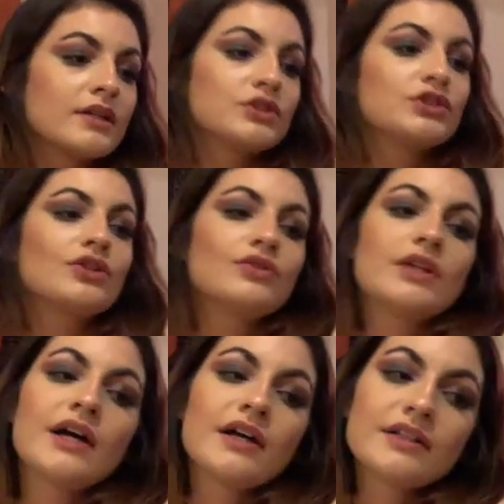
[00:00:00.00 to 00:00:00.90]
so
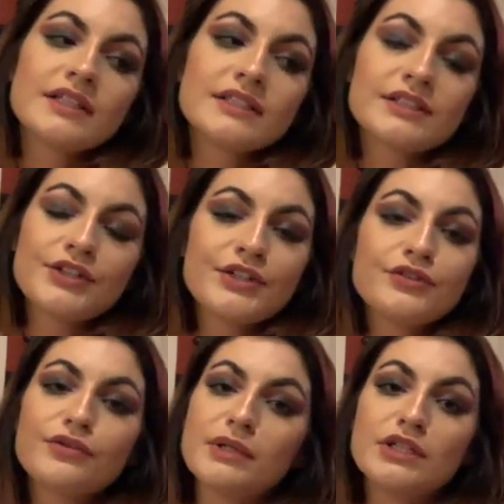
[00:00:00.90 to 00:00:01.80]
that this
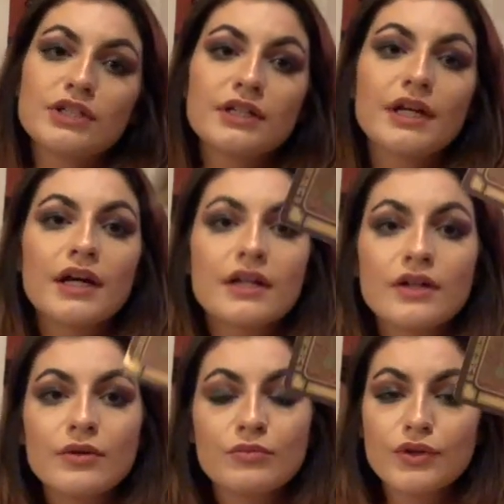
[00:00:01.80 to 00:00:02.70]
transformation can
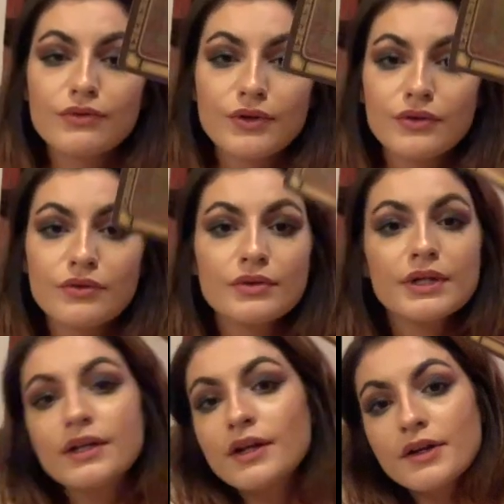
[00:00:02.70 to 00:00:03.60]
come through
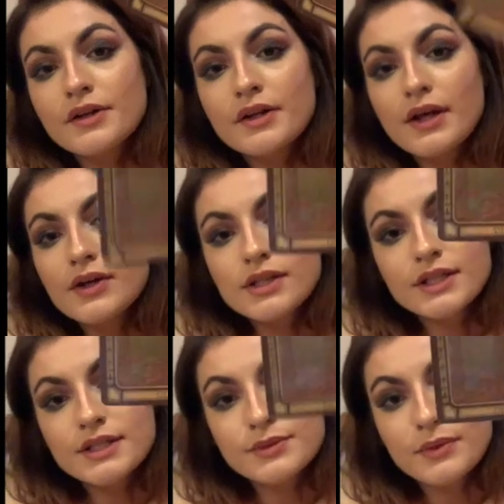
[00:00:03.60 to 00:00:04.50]
in the
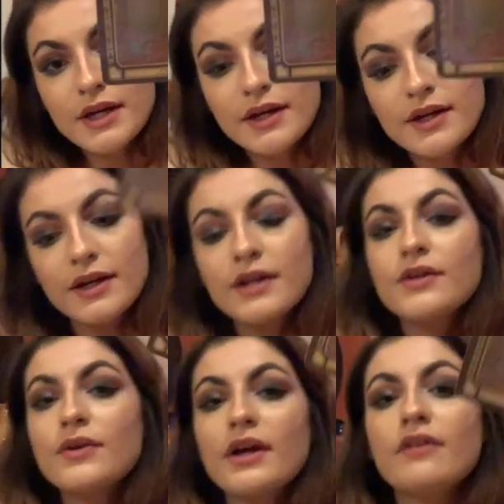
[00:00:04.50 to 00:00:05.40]
healthiest way
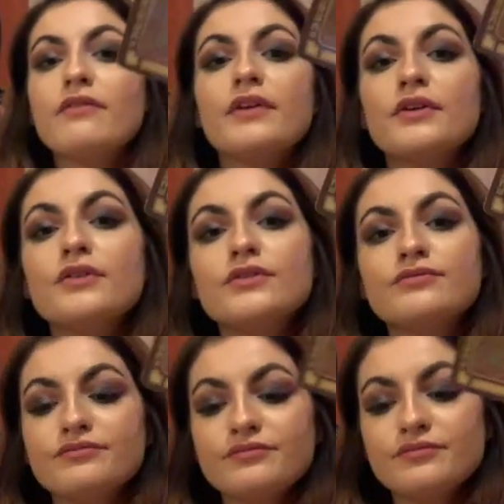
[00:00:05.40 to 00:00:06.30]
and you can feel
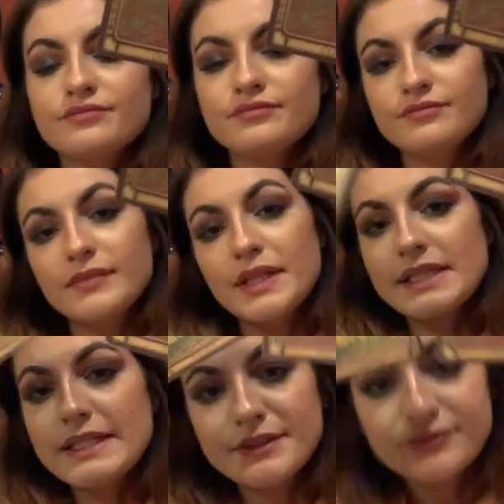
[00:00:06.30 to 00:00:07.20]
this.